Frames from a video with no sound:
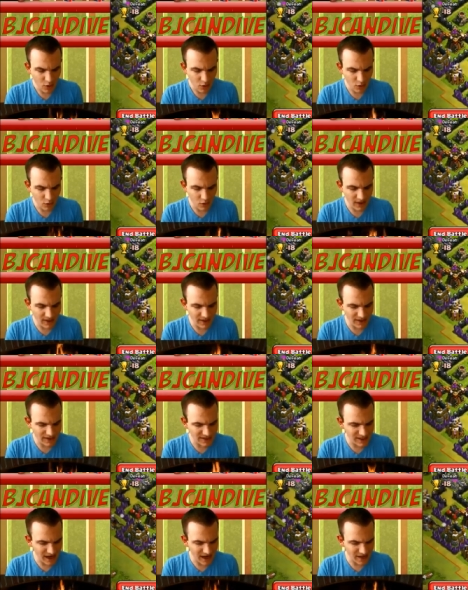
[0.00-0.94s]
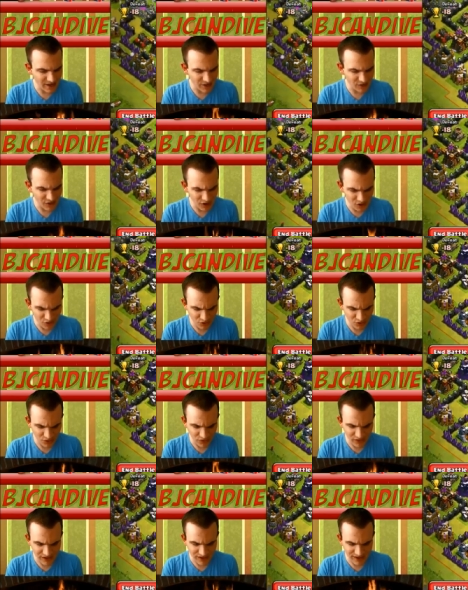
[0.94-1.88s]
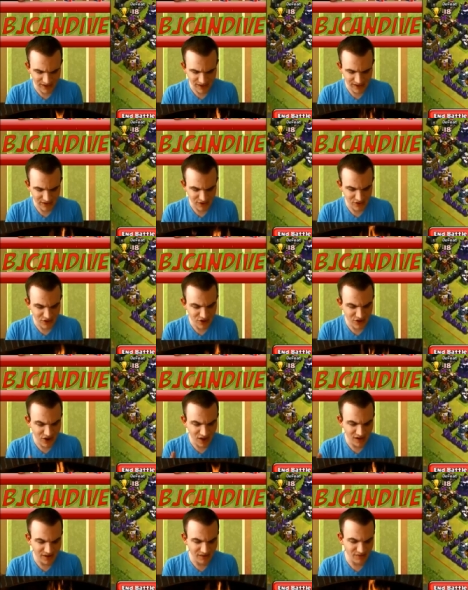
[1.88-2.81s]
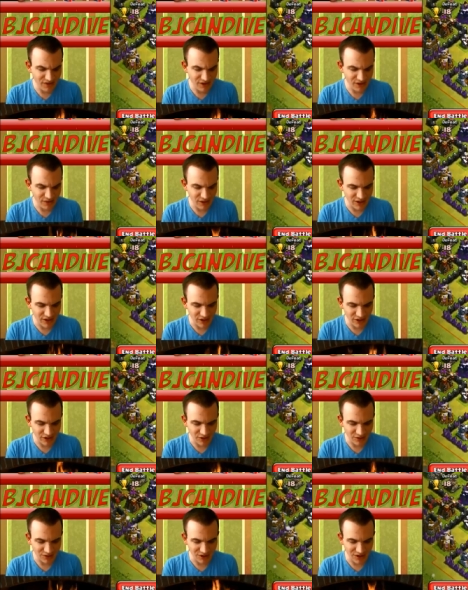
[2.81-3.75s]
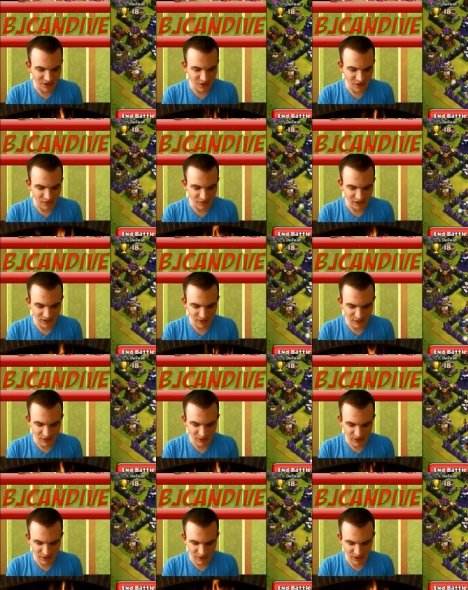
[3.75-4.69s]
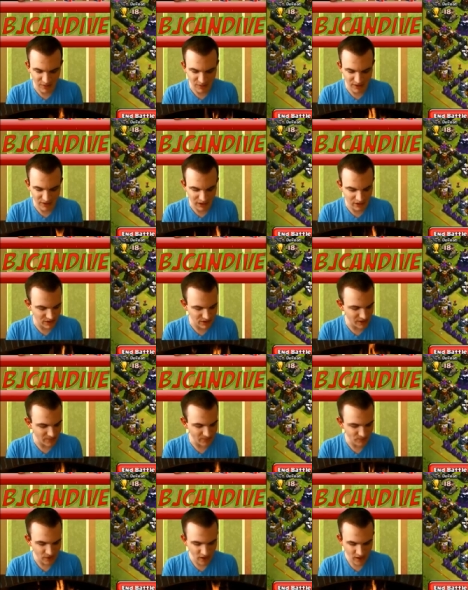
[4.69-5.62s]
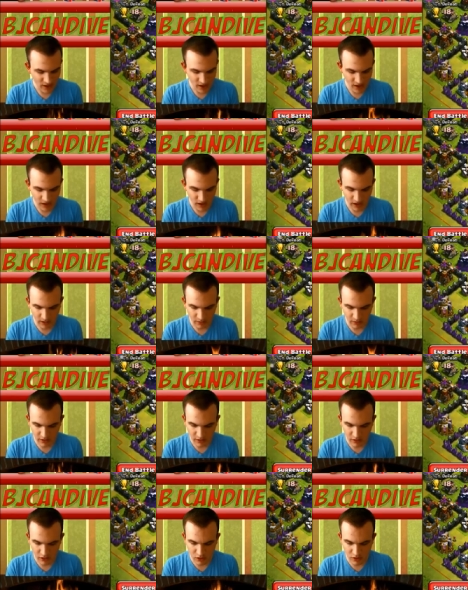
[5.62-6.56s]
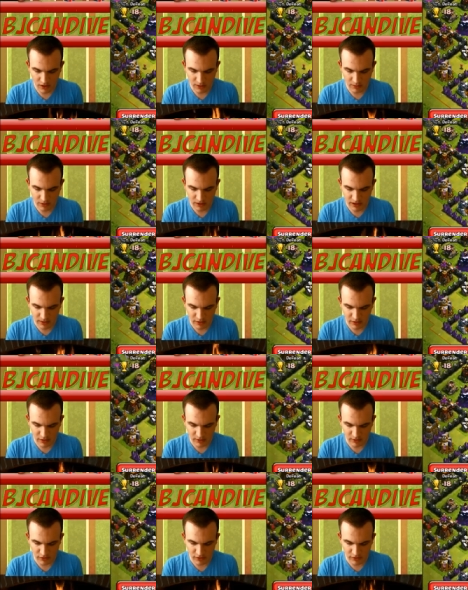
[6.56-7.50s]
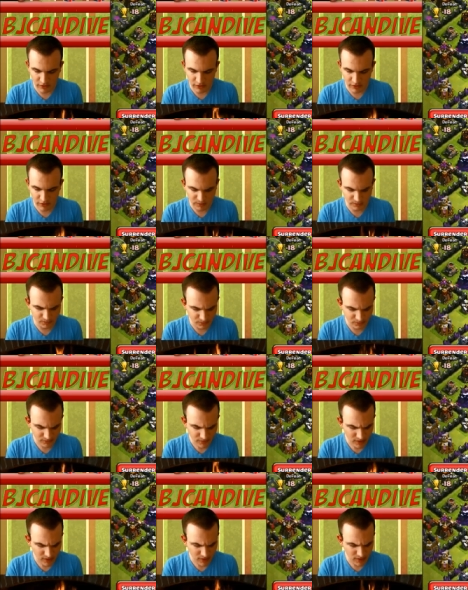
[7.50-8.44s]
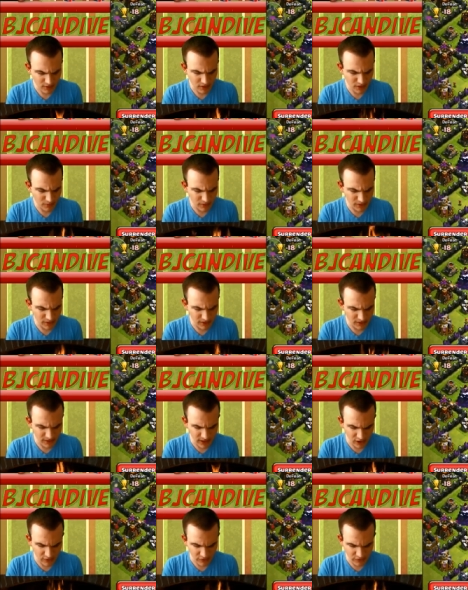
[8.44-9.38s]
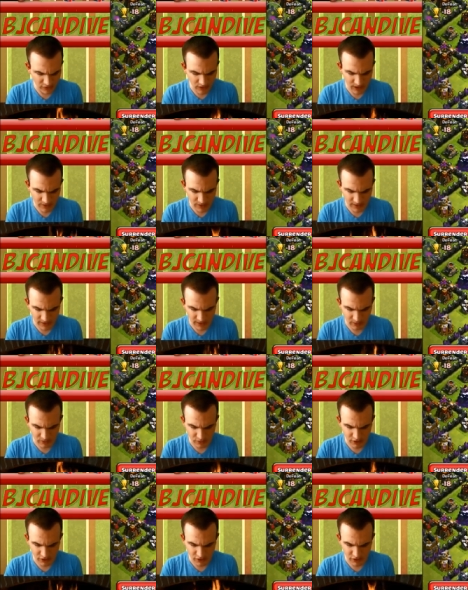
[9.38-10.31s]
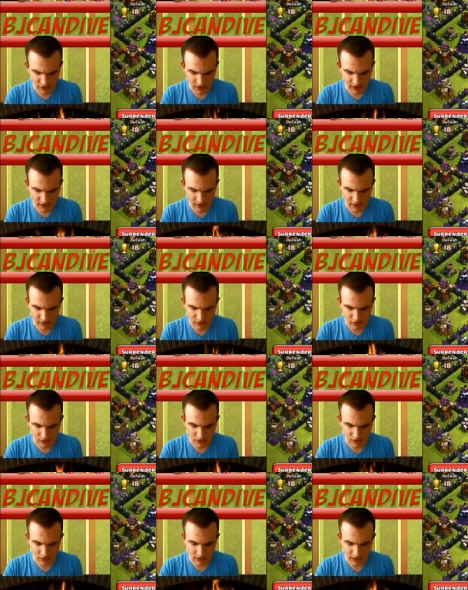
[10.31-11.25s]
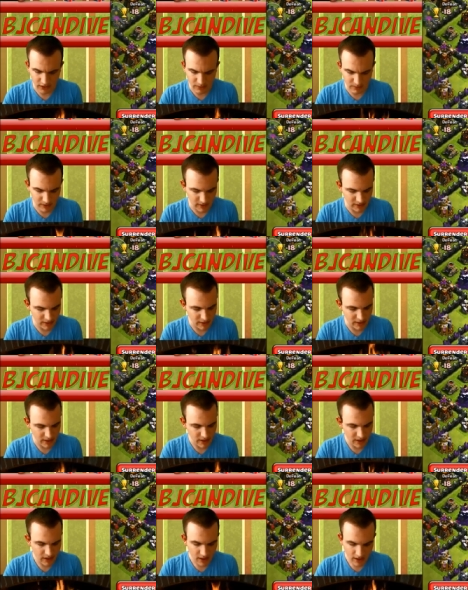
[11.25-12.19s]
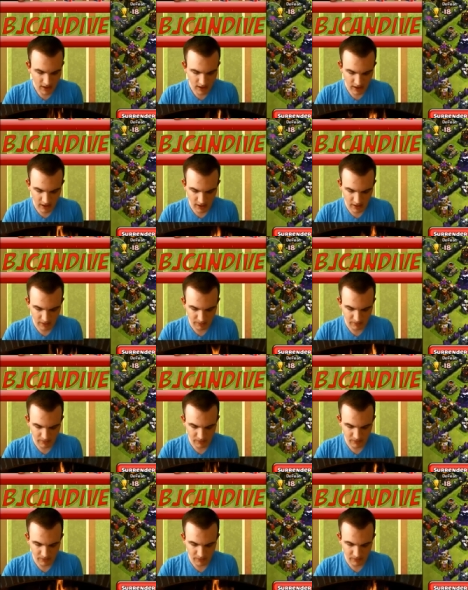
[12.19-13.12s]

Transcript: raid this guy. 32 trophies. Not very much loot though. Hopefully the bonus will help us out some. Uh, I'm gonna go ahead and put down my golems over here. Not really gonna scout for traps because I'm pretty sure I can get the two star in this base. Um,